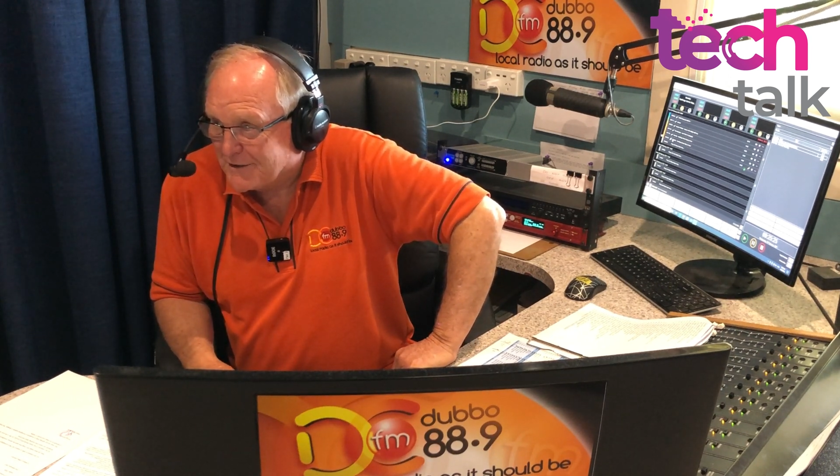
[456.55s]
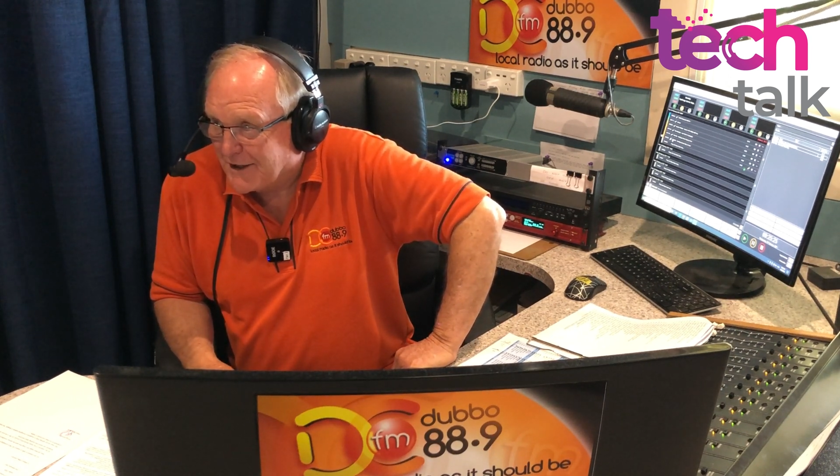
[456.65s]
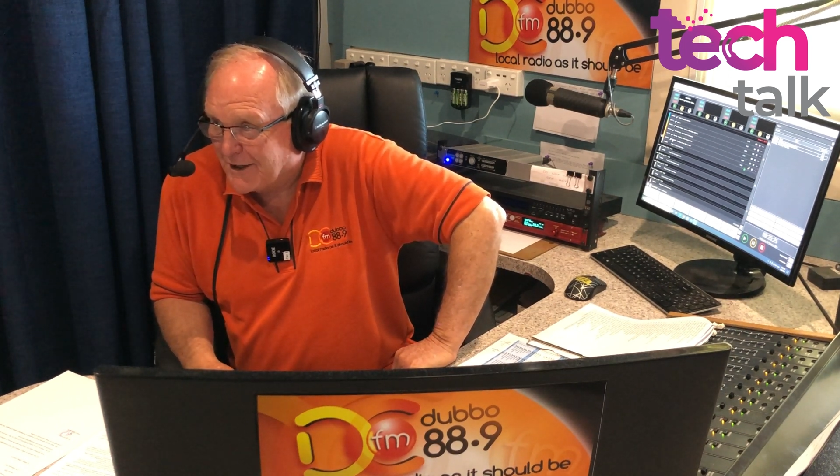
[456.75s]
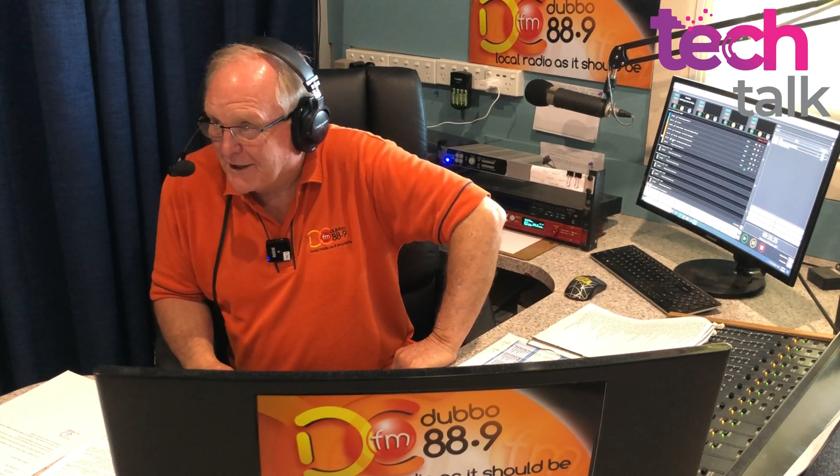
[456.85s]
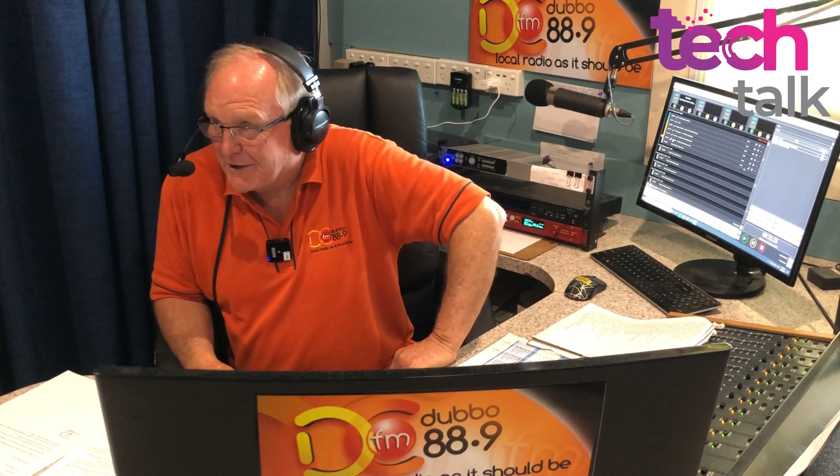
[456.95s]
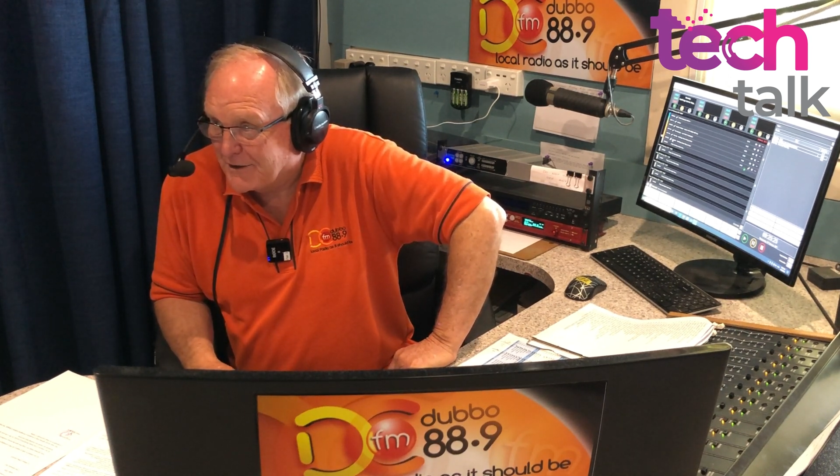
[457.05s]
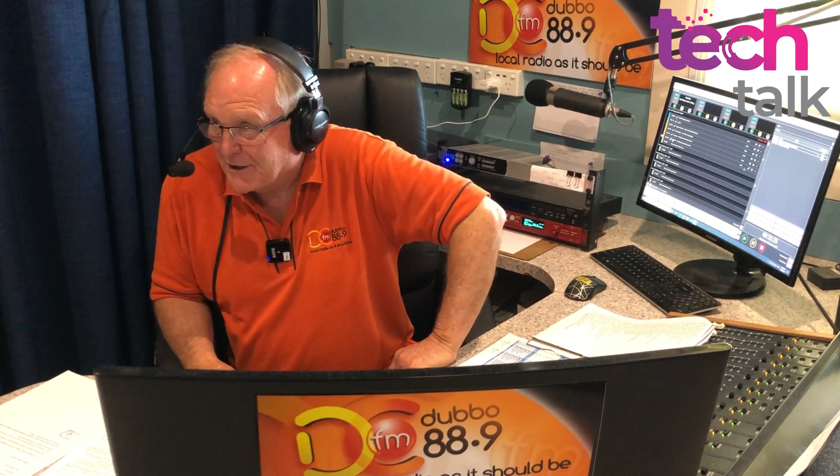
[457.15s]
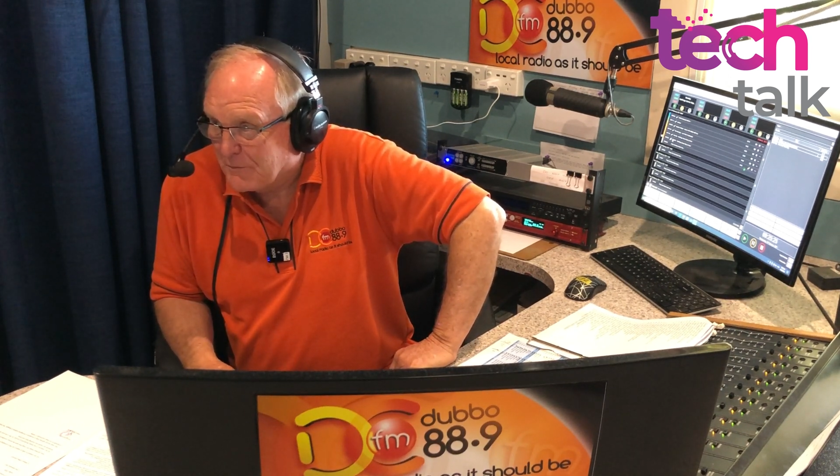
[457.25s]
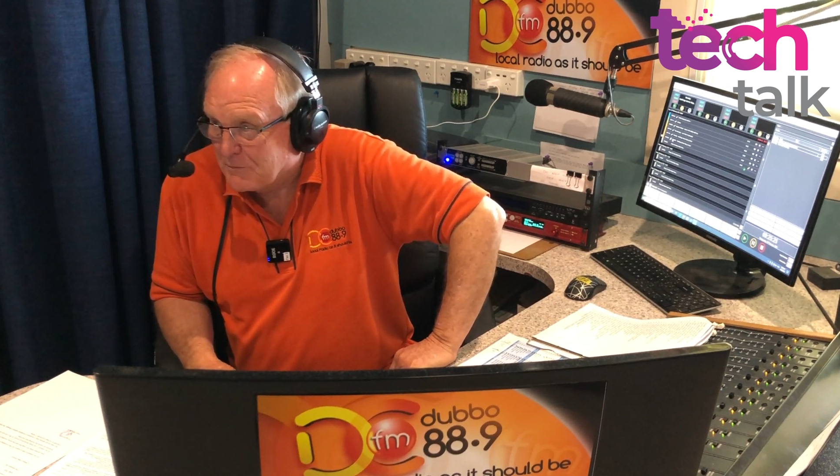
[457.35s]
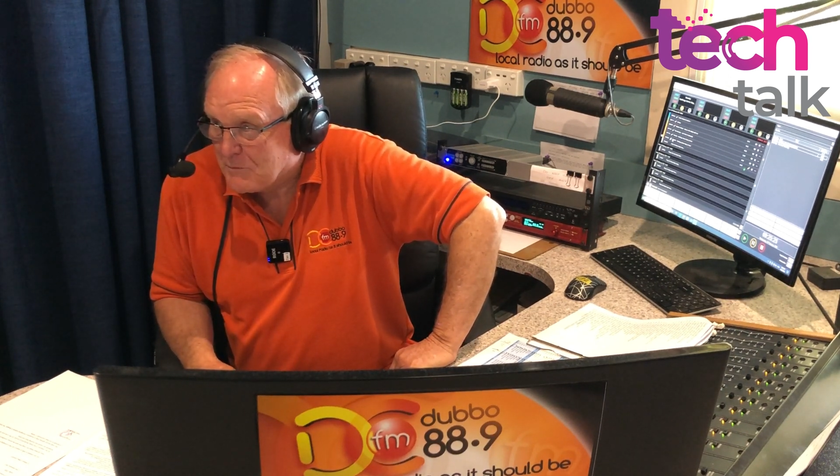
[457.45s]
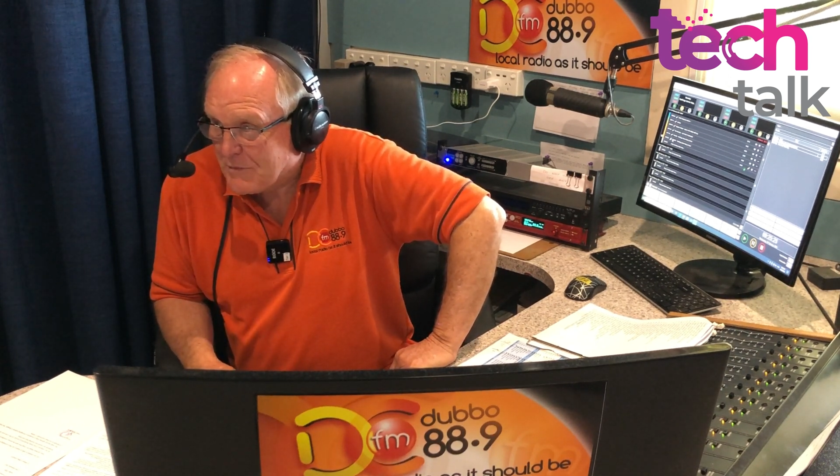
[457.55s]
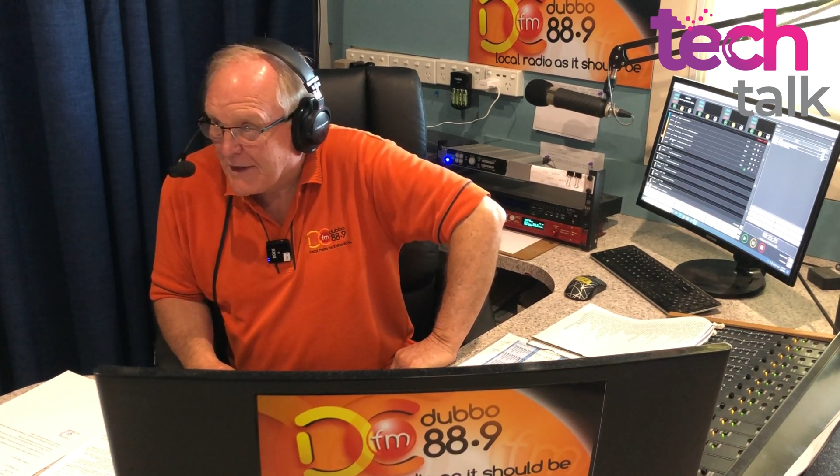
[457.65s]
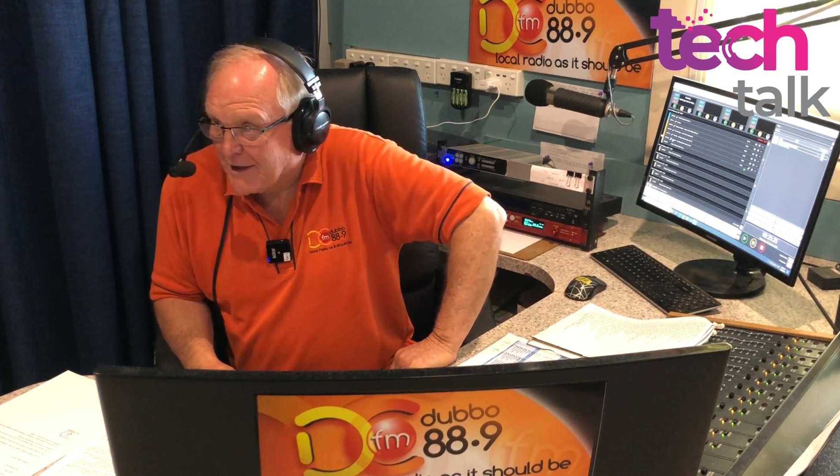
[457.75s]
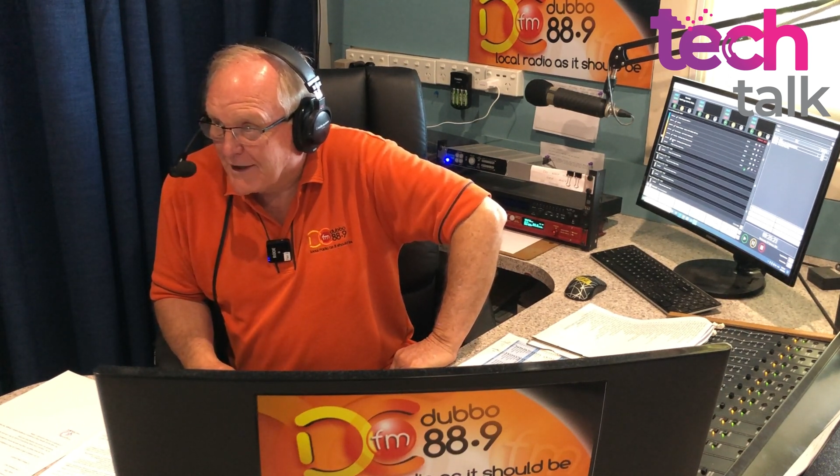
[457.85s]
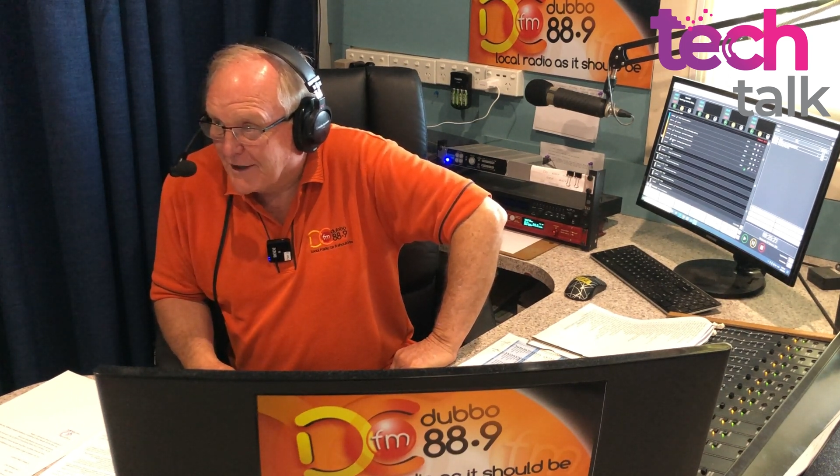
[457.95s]
and
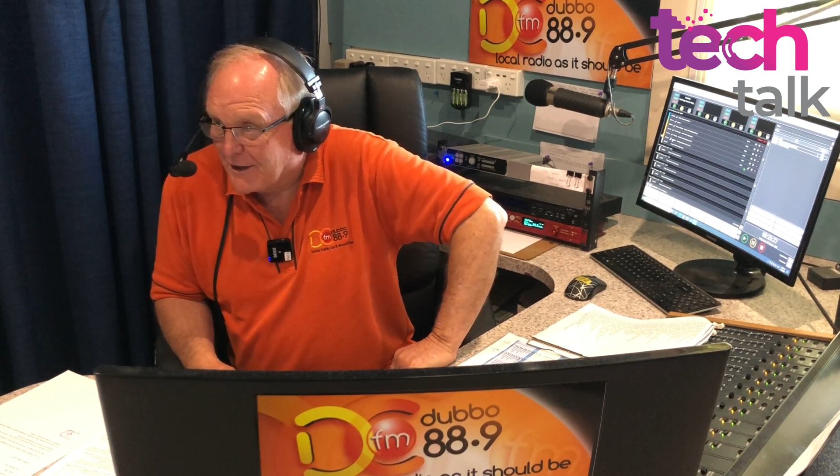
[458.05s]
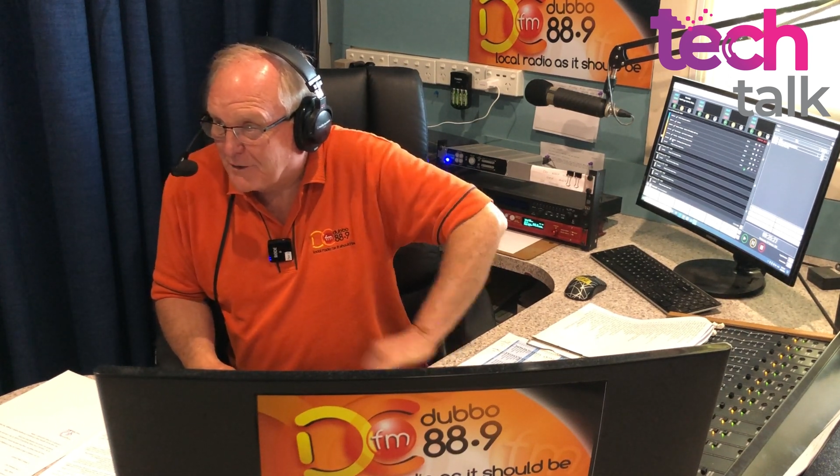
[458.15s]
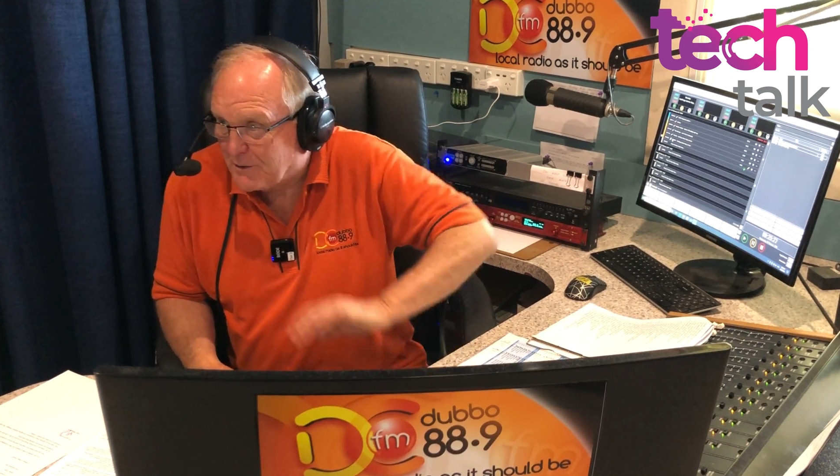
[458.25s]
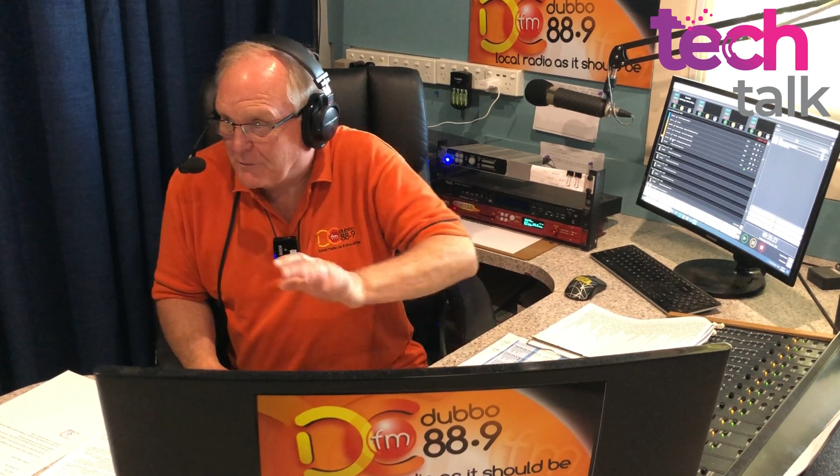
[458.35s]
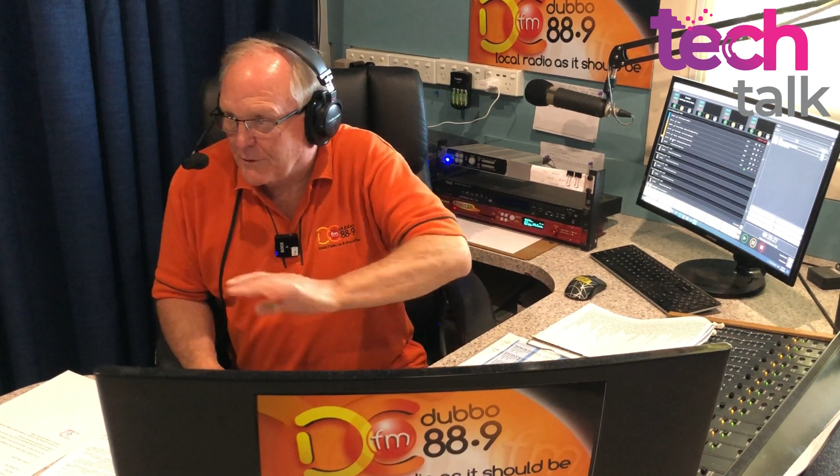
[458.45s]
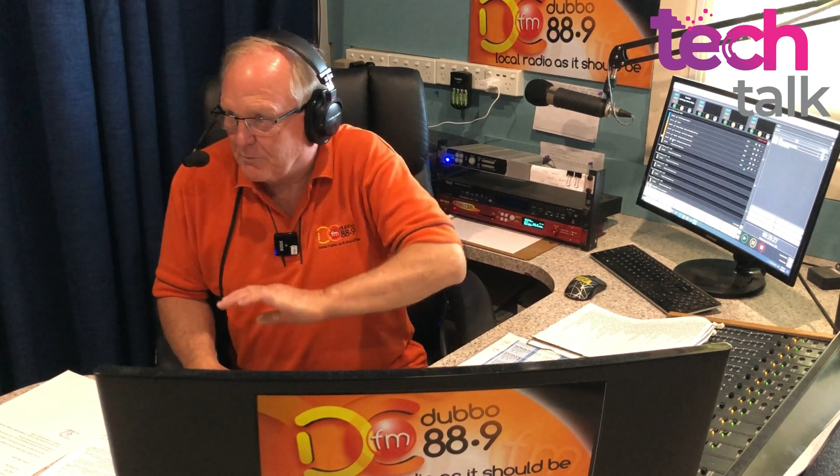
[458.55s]
it